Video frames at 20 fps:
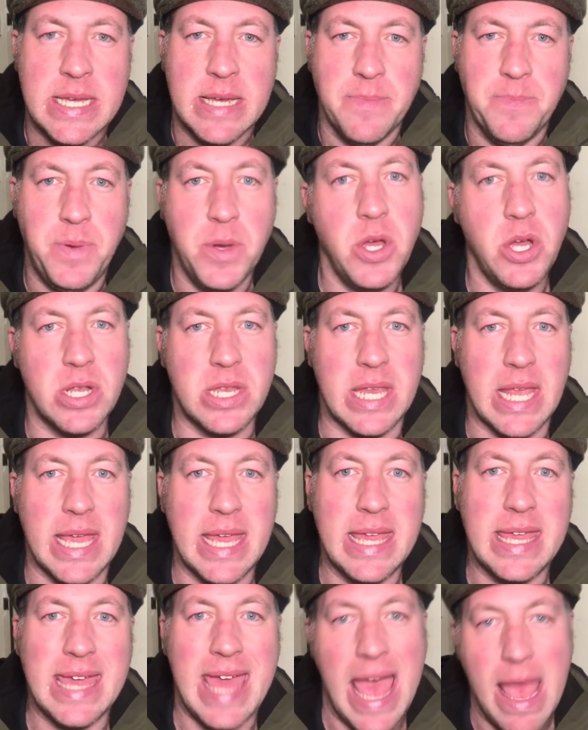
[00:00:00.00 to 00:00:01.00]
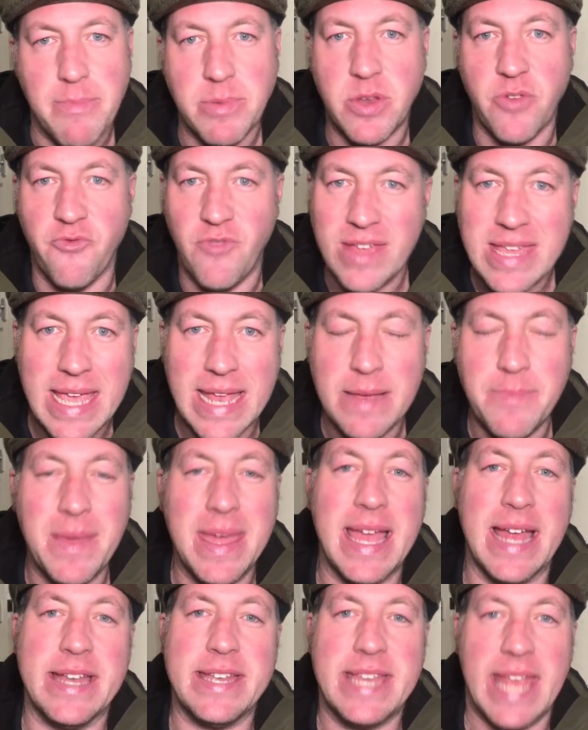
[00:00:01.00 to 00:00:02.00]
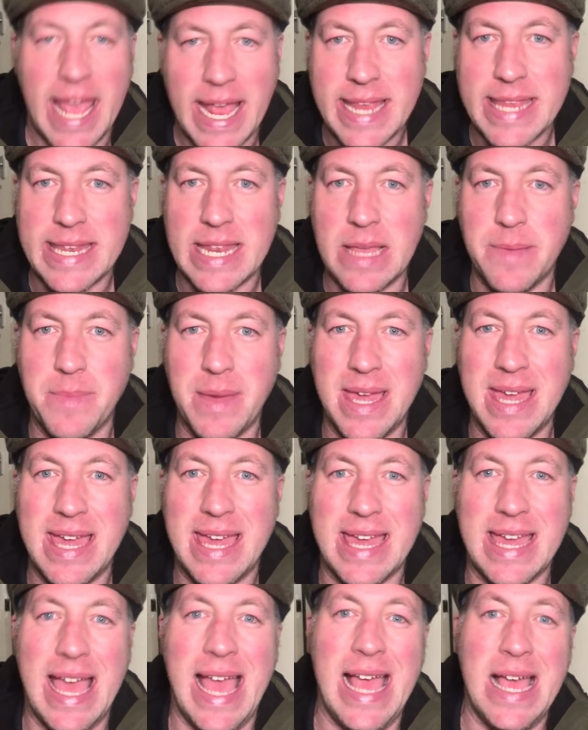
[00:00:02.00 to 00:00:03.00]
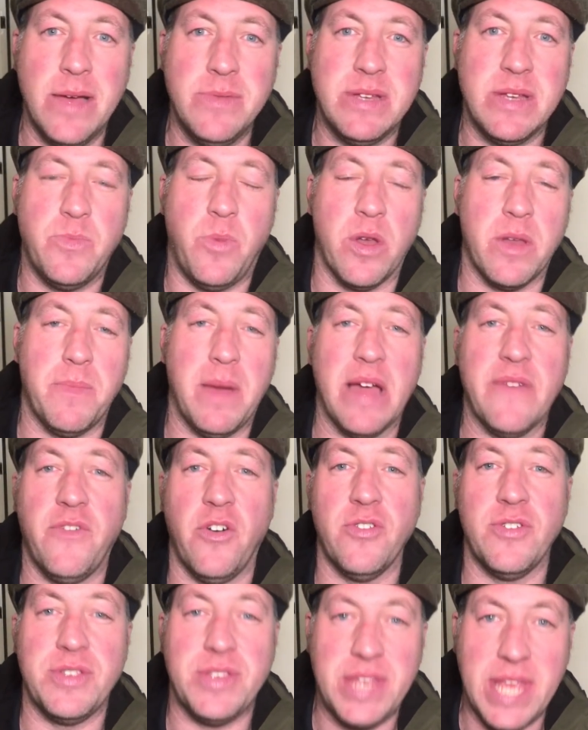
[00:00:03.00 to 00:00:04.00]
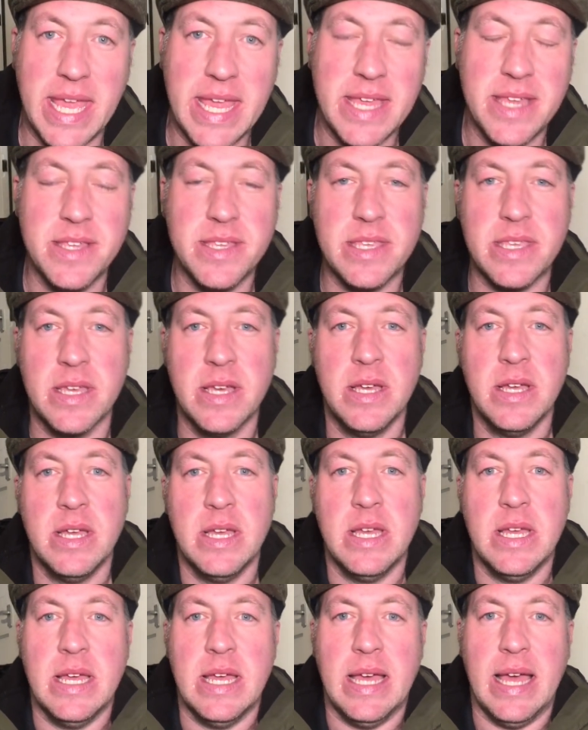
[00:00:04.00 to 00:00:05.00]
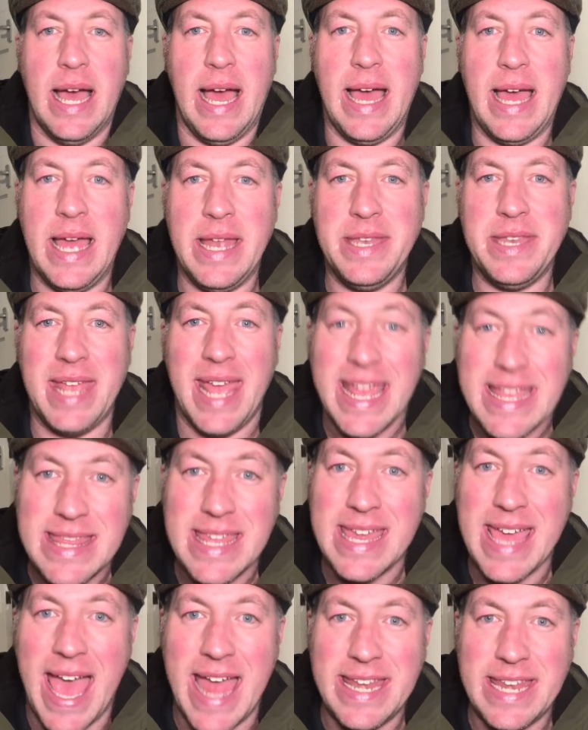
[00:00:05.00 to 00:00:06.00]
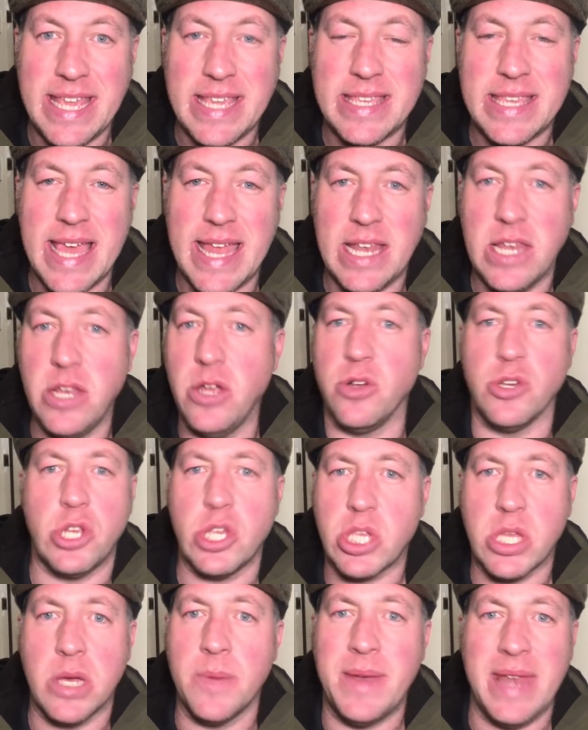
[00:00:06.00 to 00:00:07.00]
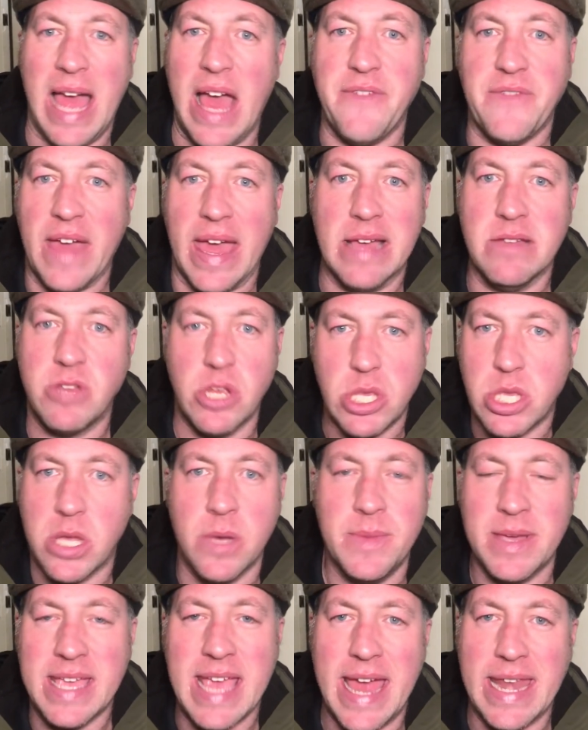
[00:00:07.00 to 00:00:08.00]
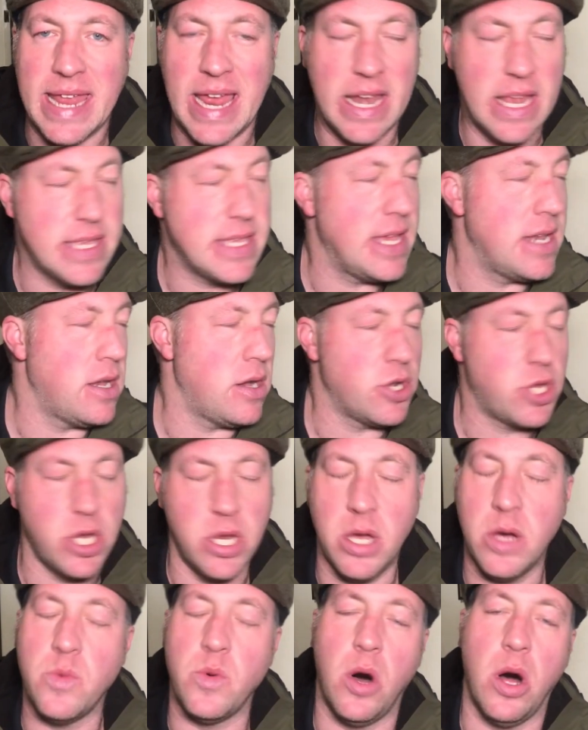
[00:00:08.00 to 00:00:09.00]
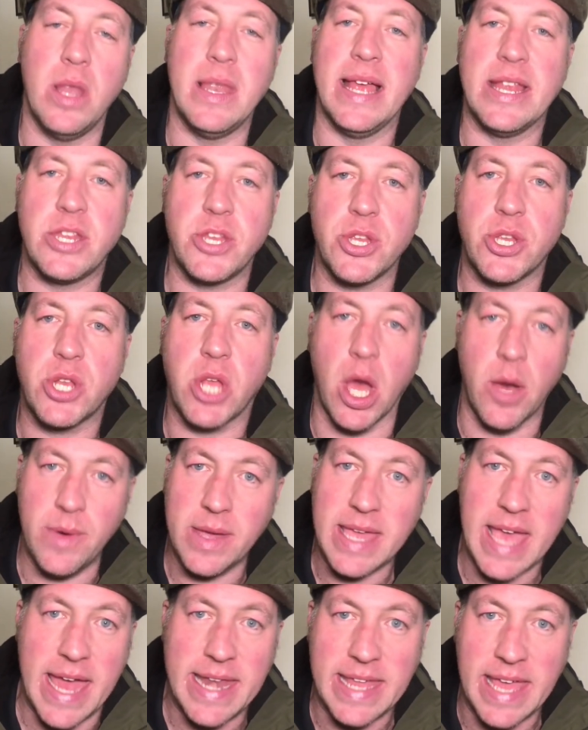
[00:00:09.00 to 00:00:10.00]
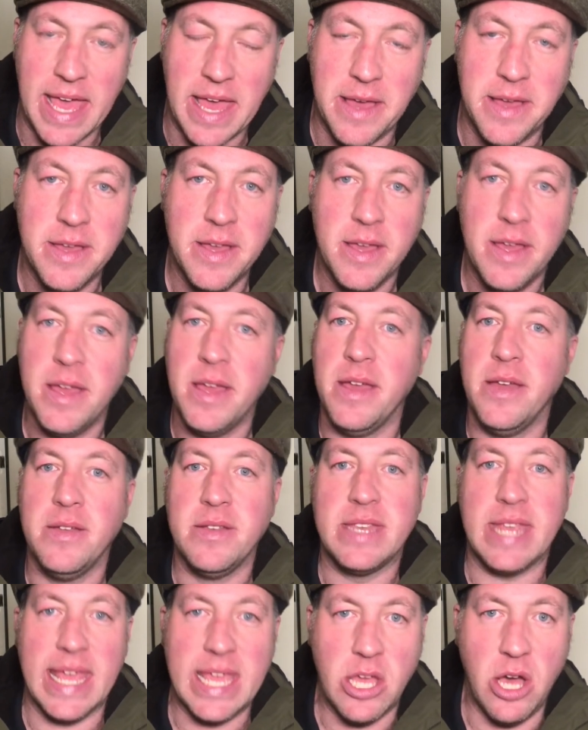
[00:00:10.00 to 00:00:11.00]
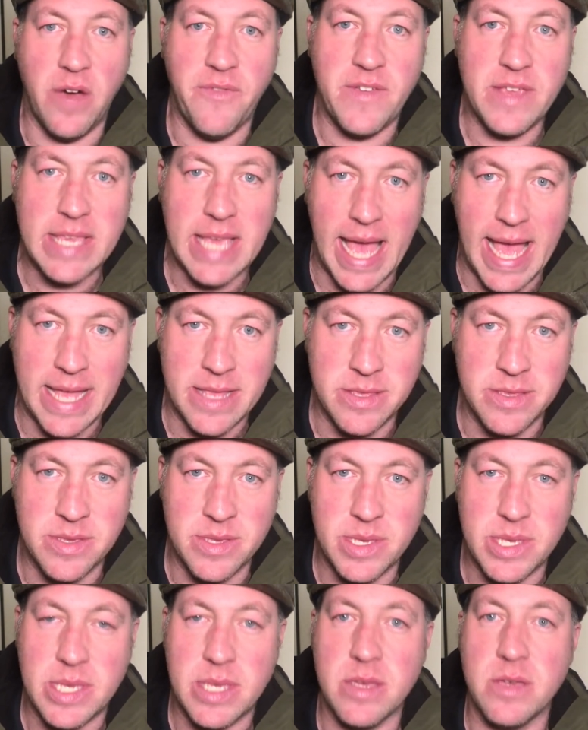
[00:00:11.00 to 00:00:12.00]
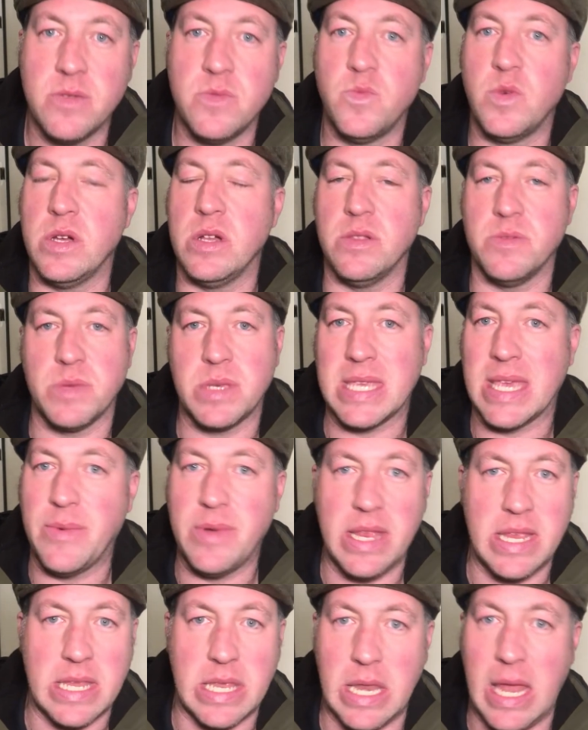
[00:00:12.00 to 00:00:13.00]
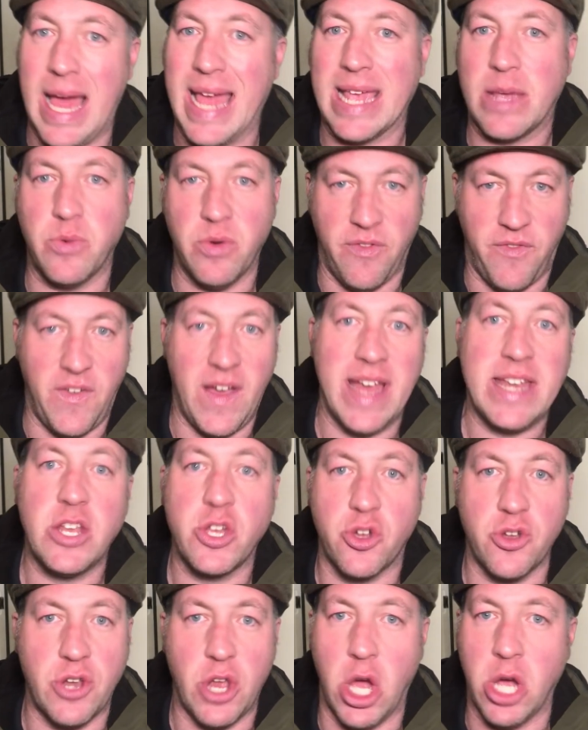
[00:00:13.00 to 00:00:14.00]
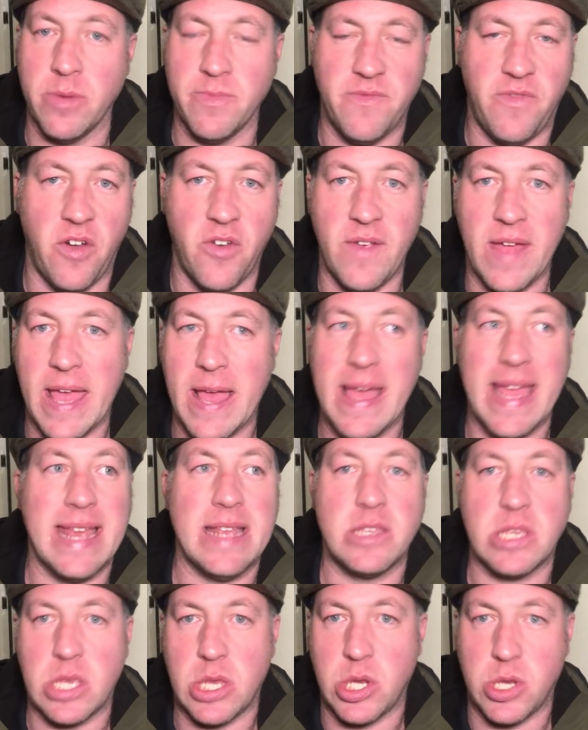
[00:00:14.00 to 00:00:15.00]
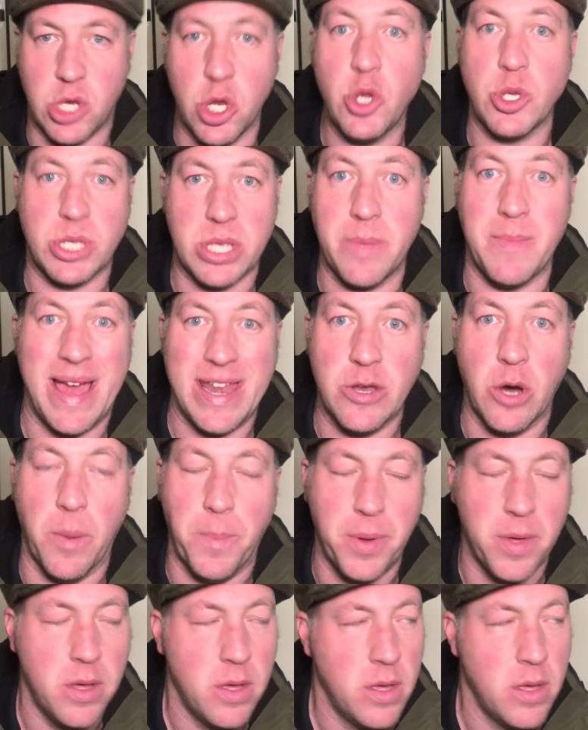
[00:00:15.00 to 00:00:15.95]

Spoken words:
But he kept ringing me and texting me. He hounded one of my volunteers. And in the end, he said, look, just come and have it. Just come and get it. And I said, oh, do you know what? Let's just go and get it. Take it off his hands. We'll see what it's like. We'll find a good home for it. It shuts the man up.